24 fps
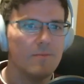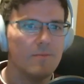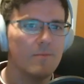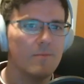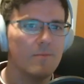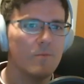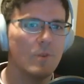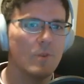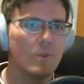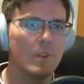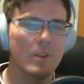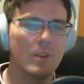
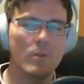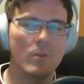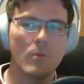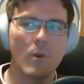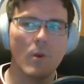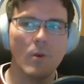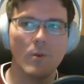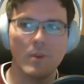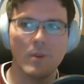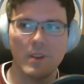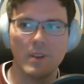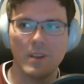really
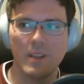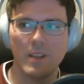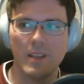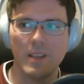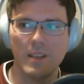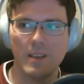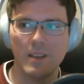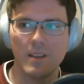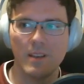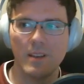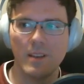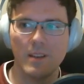grown
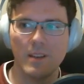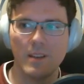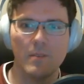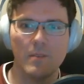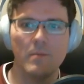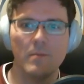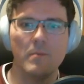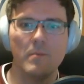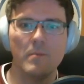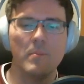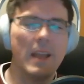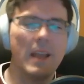and
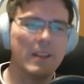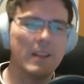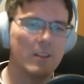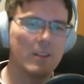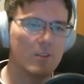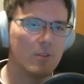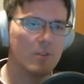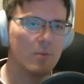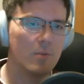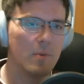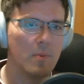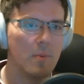impacted
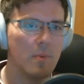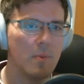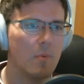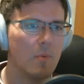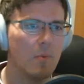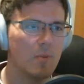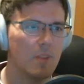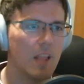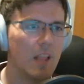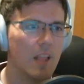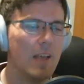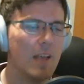so many
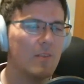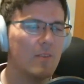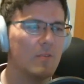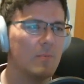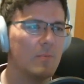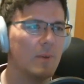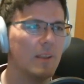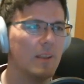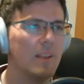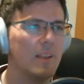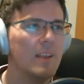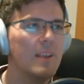people's lives,
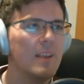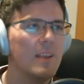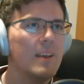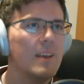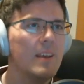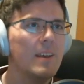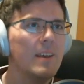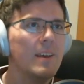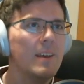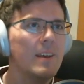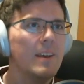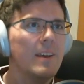but
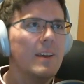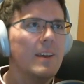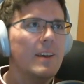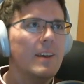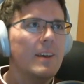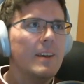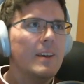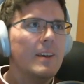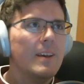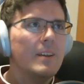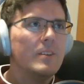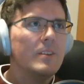
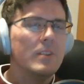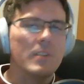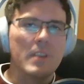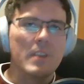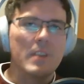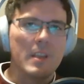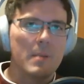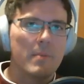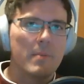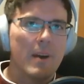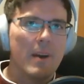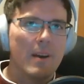to
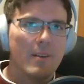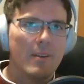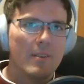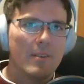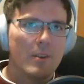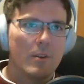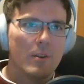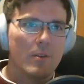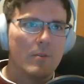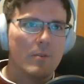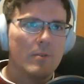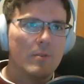think about
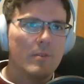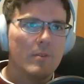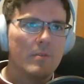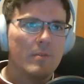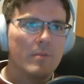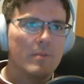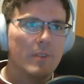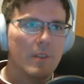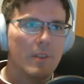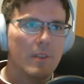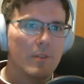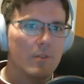
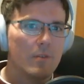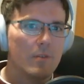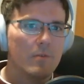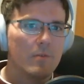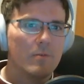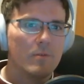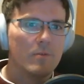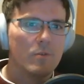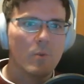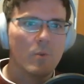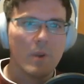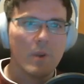another
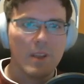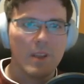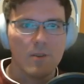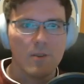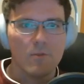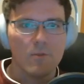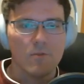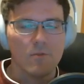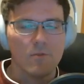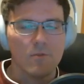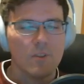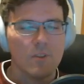20
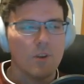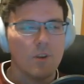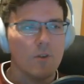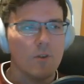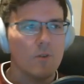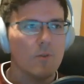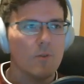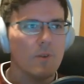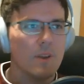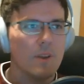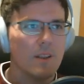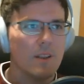years or
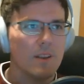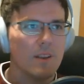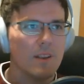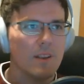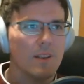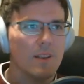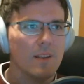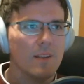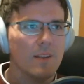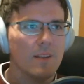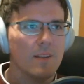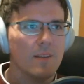so
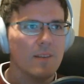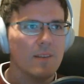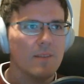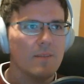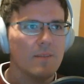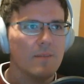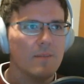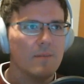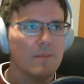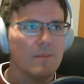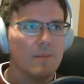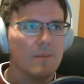
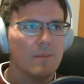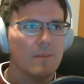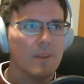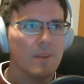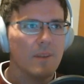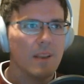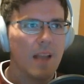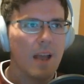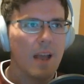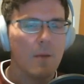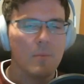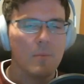
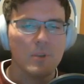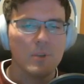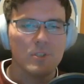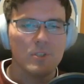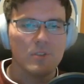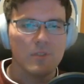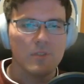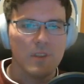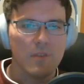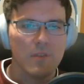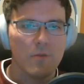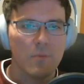and how much
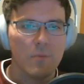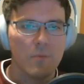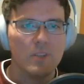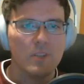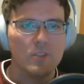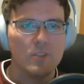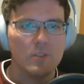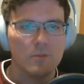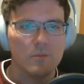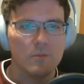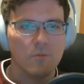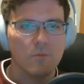of the
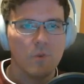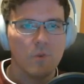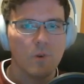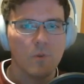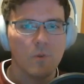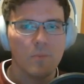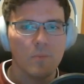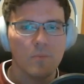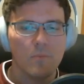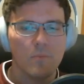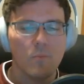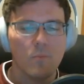information
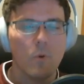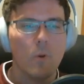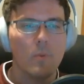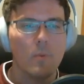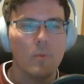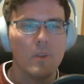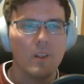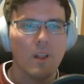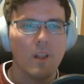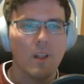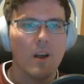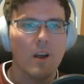will
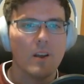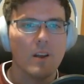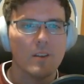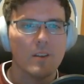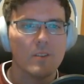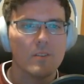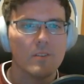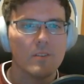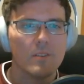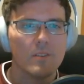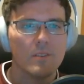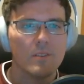be
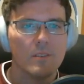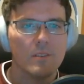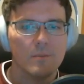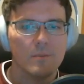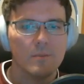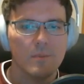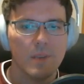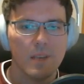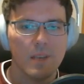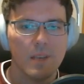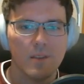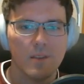lost
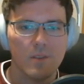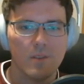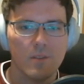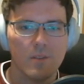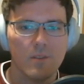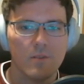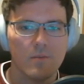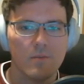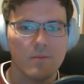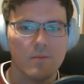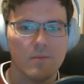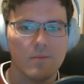
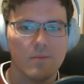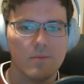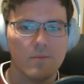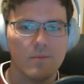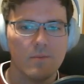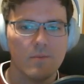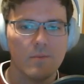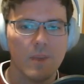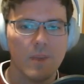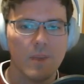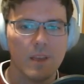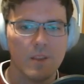because
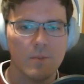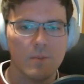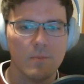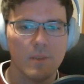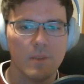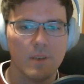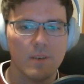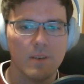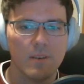it hasn't been